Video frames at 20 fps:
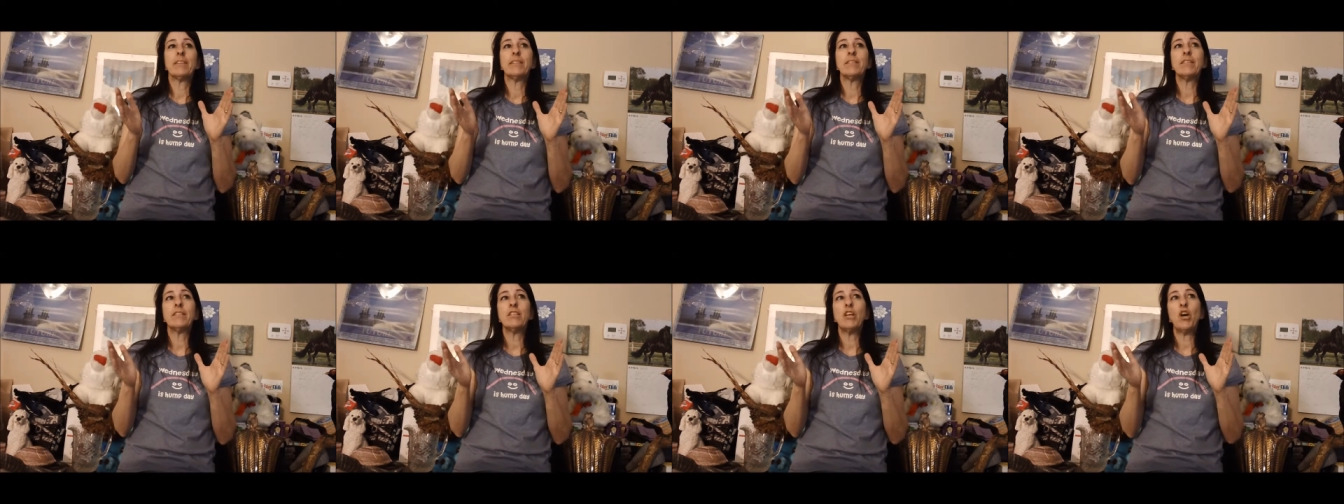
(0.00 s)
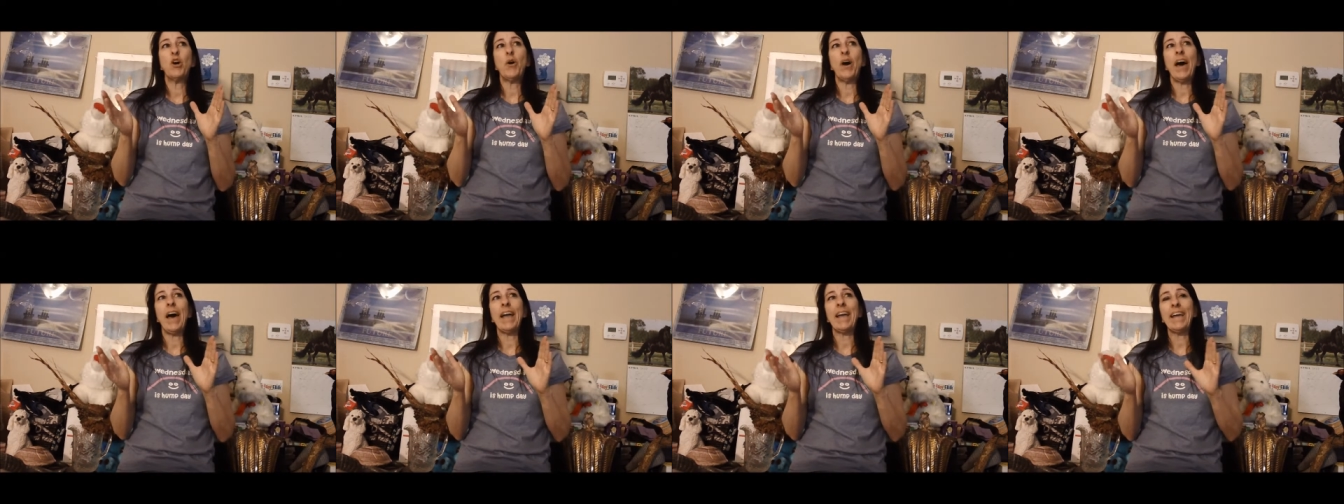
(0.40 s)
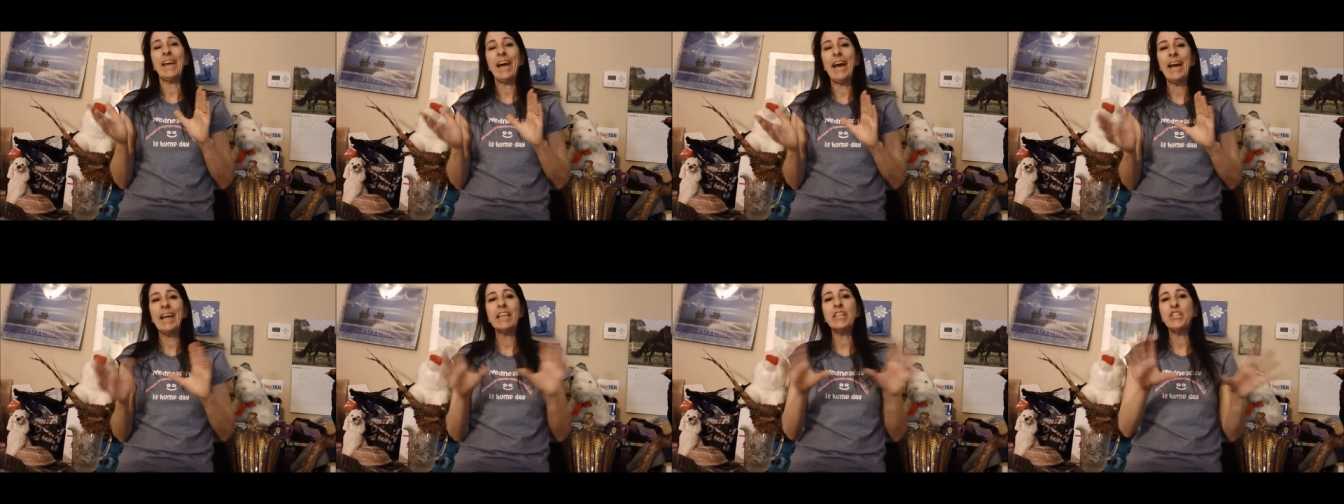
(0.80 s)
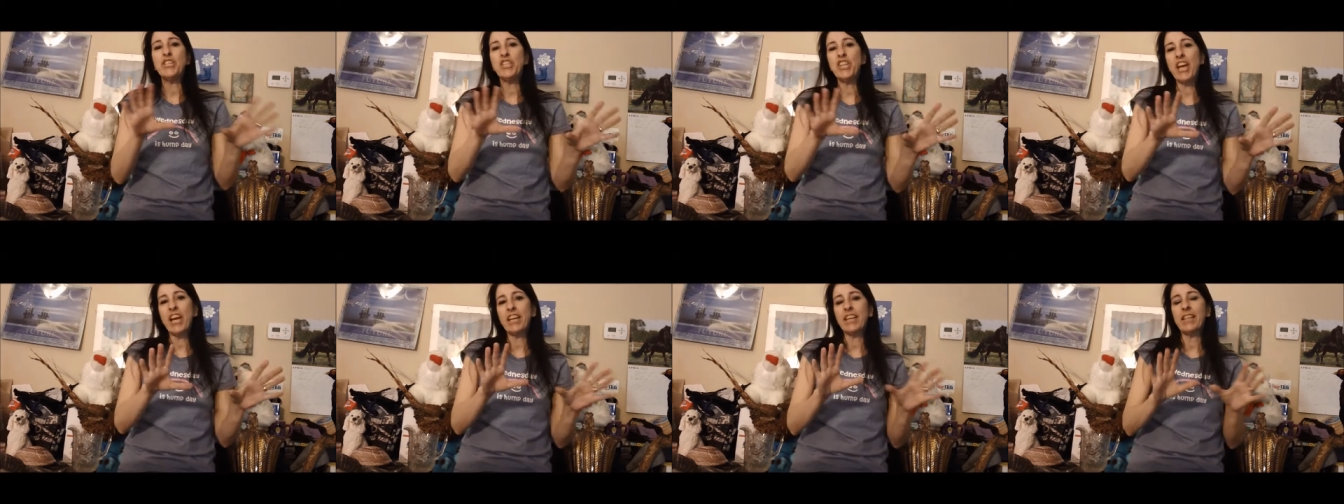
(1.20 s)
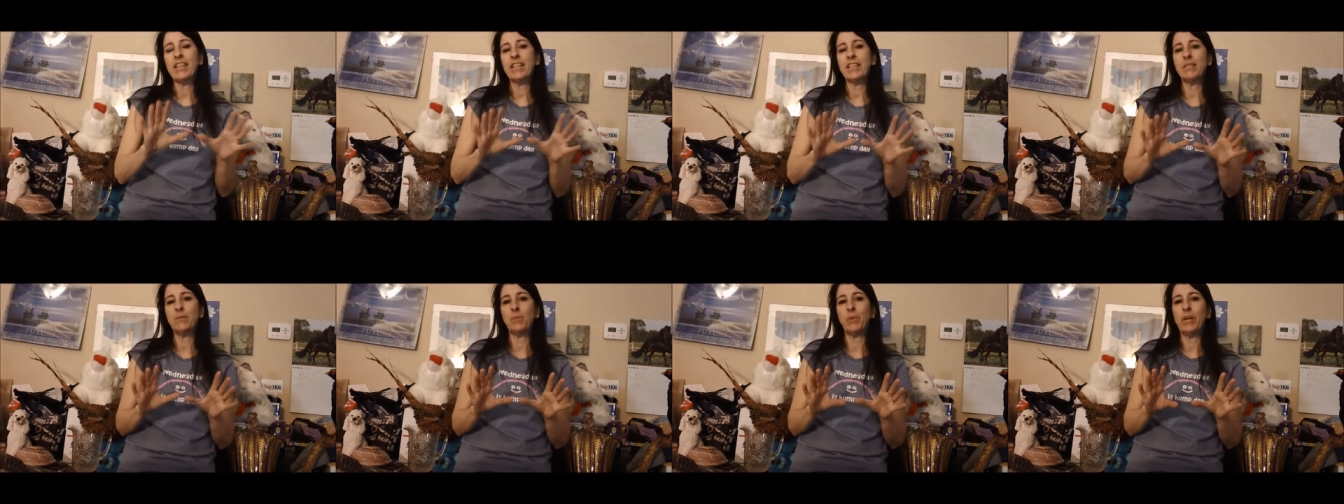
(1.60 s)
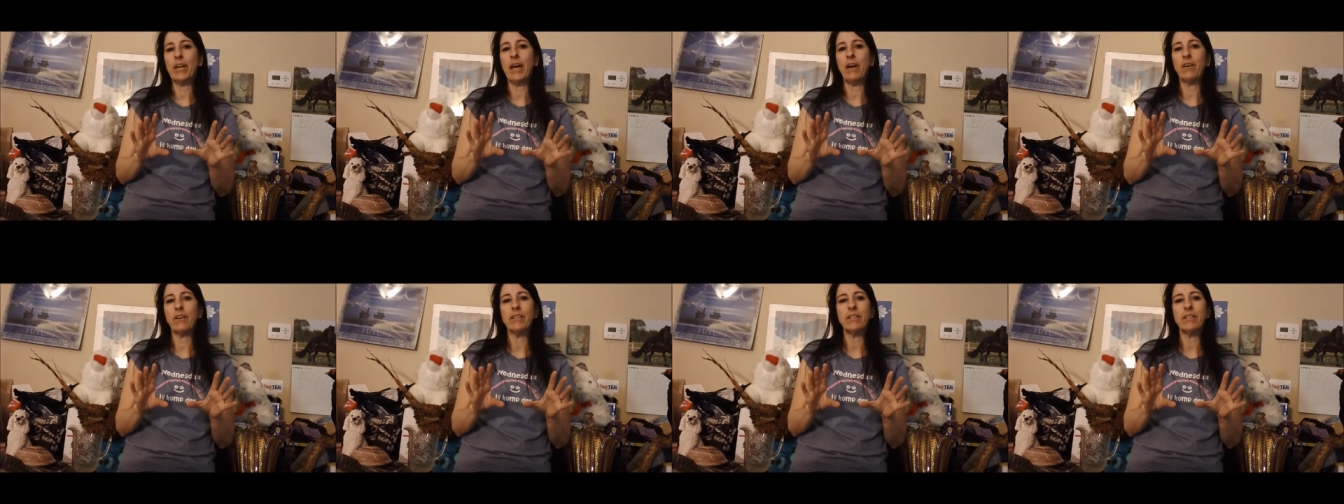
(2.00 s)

So I kind of checked this one out